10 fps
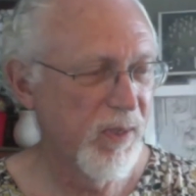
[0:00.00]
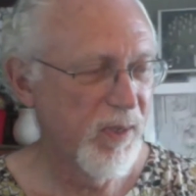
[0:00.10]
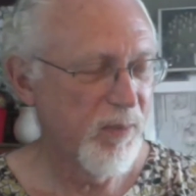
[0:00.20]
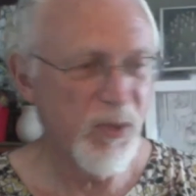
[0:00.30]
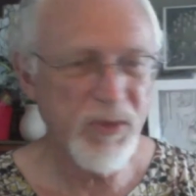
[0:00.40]

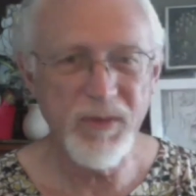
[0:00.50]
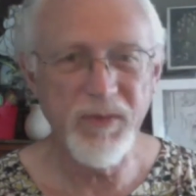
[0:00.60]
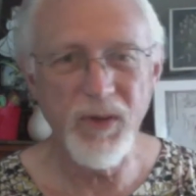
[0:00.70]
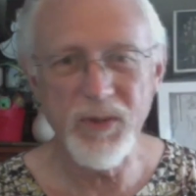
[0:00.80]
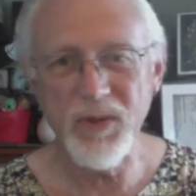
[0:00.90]
books of
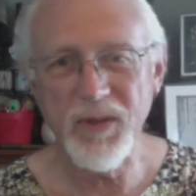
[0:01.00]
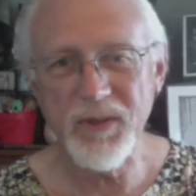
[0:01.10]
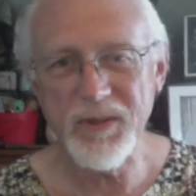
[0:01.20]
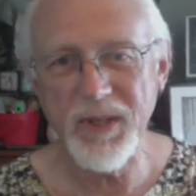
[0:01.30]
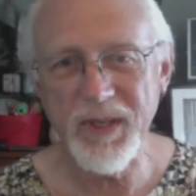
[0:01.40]
folk
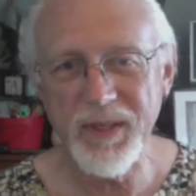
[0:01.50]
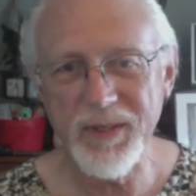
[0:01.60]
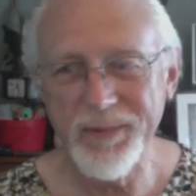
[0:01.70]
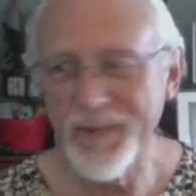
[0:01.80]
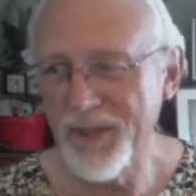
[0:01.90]
songs, like
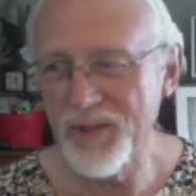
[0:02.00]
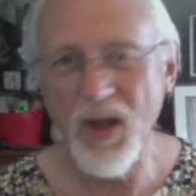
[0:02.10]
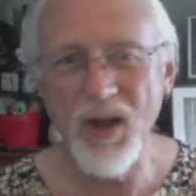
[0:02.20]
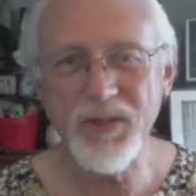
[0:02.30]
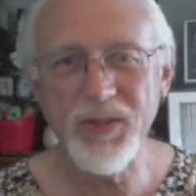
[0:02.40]
mm-hmm.
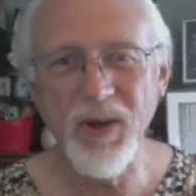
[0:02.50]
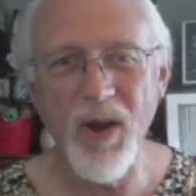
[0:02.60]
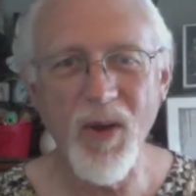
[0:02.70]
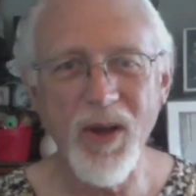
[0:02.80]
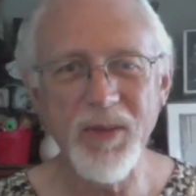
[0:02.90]
Songs to
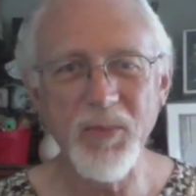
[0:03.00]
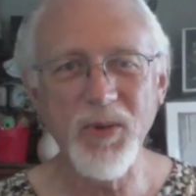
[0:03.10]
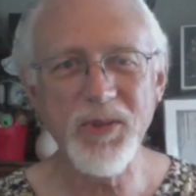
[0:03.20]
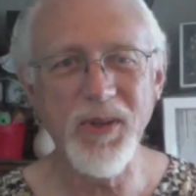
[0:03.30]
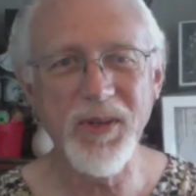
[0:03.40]
Grow On, More
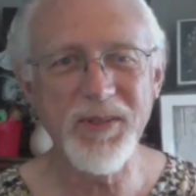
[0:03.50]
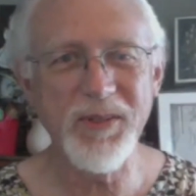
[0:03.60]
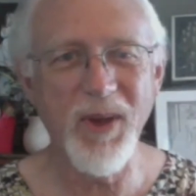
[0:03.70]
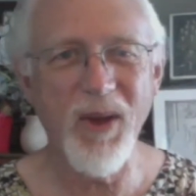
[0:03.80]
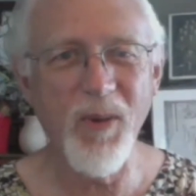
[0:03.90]
Songs to
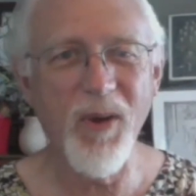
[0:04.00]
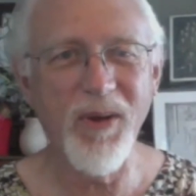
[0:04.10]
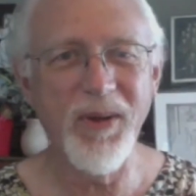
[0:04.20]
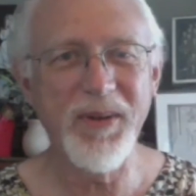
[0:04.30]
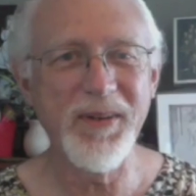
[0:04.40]
Grow
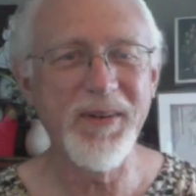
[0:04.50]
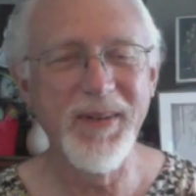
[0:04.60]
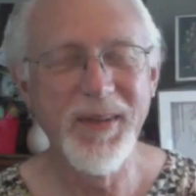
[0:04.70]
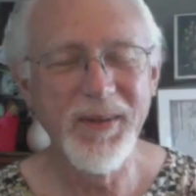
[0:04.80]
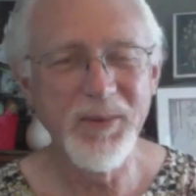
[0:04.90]
On, and
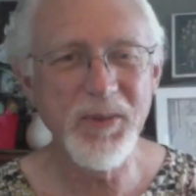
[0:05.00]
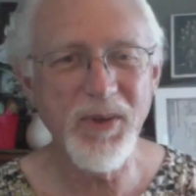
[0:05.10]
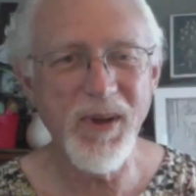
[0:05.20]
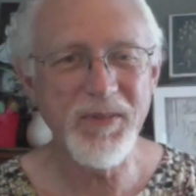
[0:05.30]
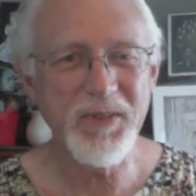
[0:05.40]
Ruth
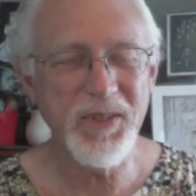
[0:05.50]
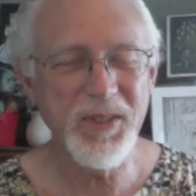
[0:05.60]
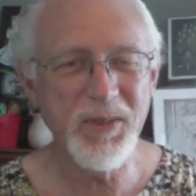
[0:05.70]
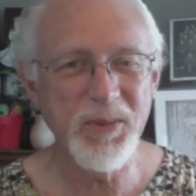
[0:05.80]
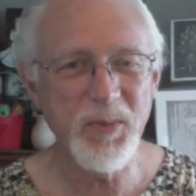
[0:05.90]
Crawford
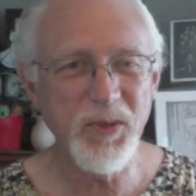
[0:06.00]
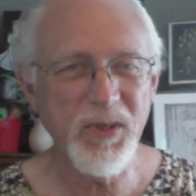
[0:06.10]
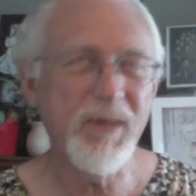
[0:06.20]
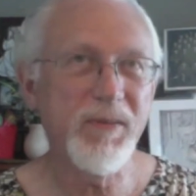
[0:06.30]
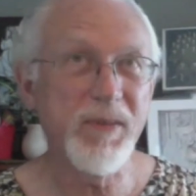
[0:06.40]
Seeger's book,
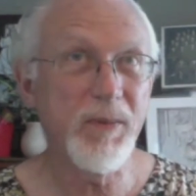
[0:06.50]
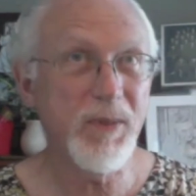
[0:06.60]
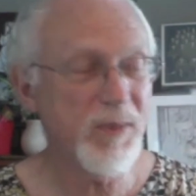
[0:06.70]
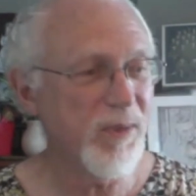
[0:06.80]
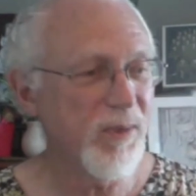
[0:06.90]
I forget what
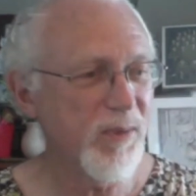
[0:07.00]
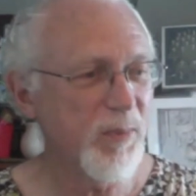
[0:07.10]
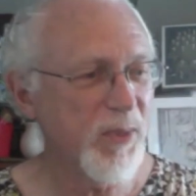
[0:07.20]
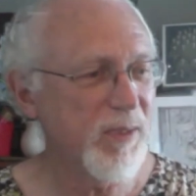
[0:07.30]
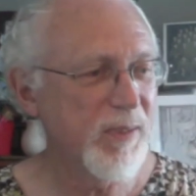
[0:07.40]
it's called,
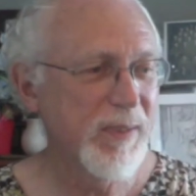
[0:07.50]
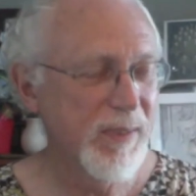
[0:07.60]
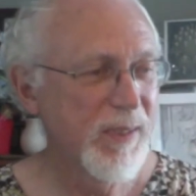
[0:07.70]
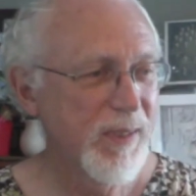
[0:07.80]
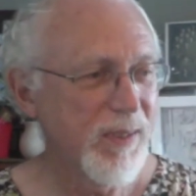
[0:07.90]
but
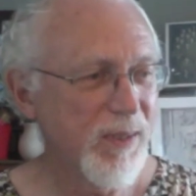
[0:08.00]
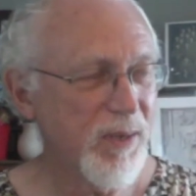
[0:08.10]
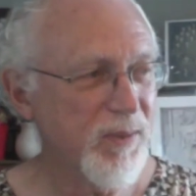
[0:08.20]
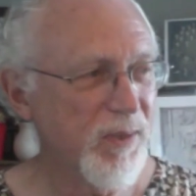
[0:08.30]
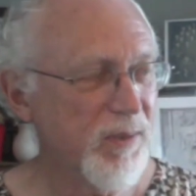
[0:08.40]
a lot of
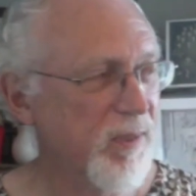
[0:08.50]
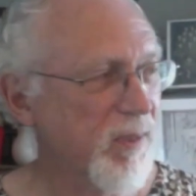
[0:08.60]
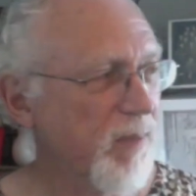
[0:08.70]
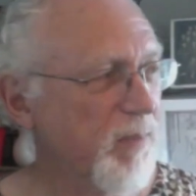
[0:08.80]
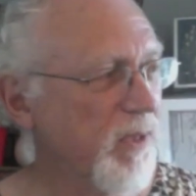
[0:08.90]
songs in there.
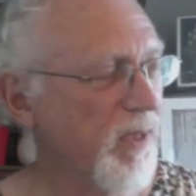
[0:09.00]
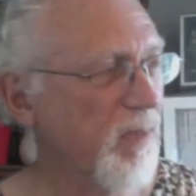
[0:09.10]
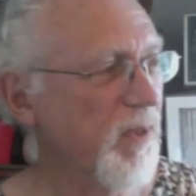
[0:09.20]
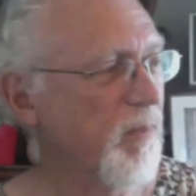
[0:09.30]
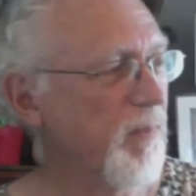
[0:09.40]
I'm thinking
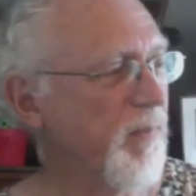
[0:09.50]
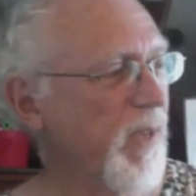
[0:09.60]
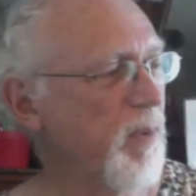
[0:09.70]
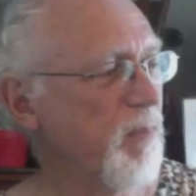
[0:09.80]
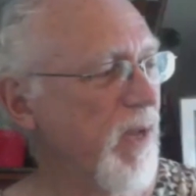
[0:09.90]
that
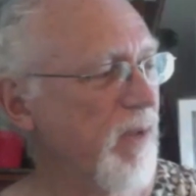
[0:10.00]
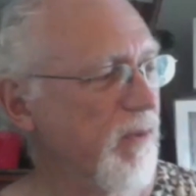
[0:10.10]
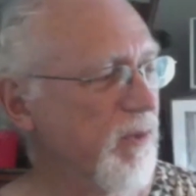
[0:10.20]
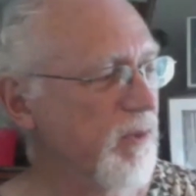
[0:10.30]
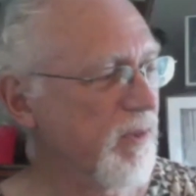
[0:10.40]
maybe my
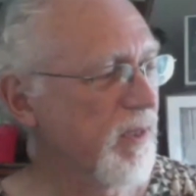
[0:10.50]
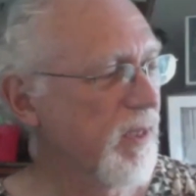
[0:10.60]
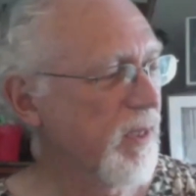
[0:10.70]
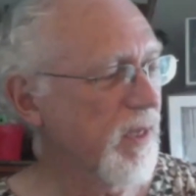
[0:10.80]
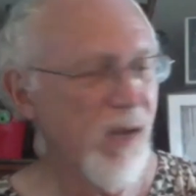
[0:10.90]
first
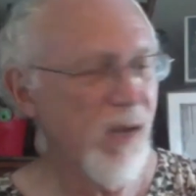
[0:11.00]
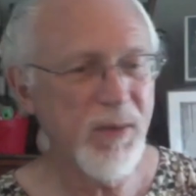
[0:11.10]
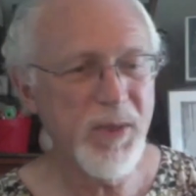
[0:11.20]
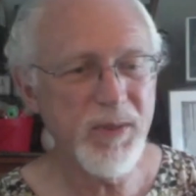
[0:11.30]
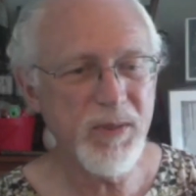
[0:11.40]
encounter
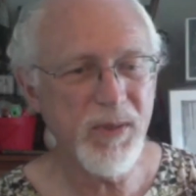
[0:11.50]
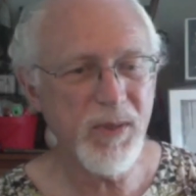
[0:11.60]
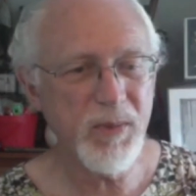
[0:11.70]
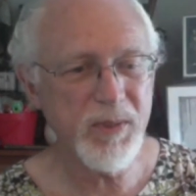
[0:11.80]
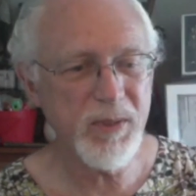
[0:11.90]
with this
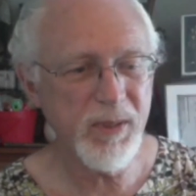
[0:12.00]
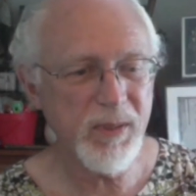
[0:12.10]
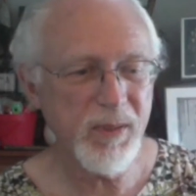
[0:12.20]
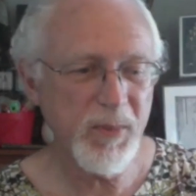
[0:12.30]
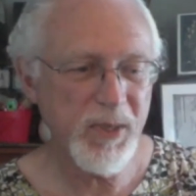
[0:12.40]
song was there,
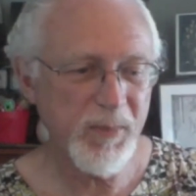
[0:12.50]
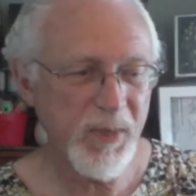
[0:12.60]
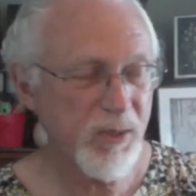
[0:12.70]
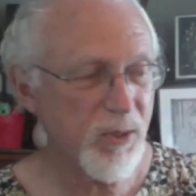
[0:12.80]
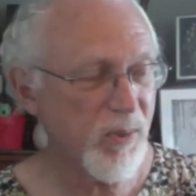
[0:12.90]
but I'm
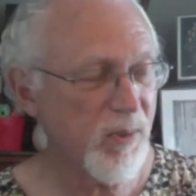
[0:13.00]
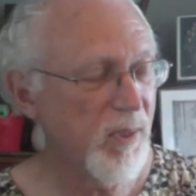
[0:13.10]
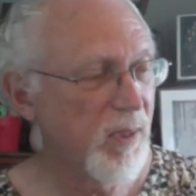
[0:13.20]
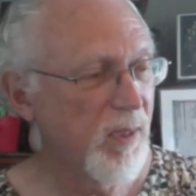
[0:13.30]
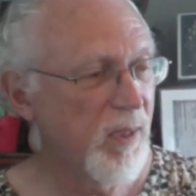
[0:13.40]
not sure.
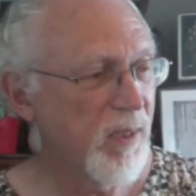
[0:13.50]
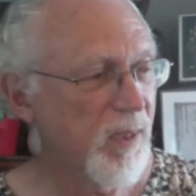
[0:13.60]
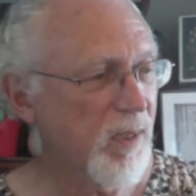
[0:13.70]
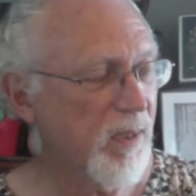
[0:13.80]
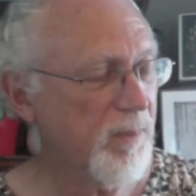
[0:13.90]

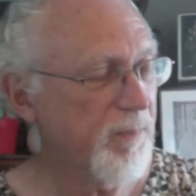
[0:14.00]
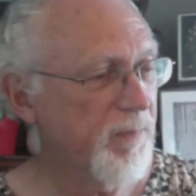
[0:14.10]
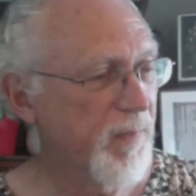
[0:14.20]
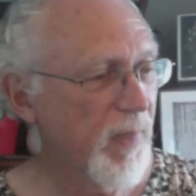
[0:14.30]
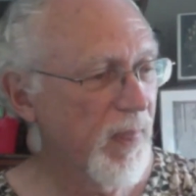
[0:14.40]
Um,
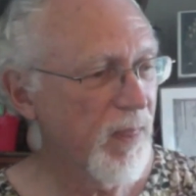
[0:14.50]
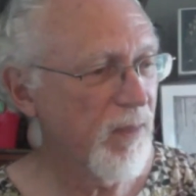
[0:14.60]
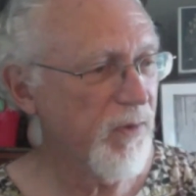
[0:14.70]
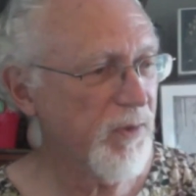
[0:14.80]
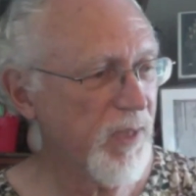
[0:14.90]
the
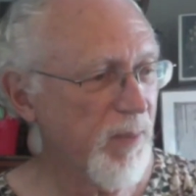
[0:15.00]
first time I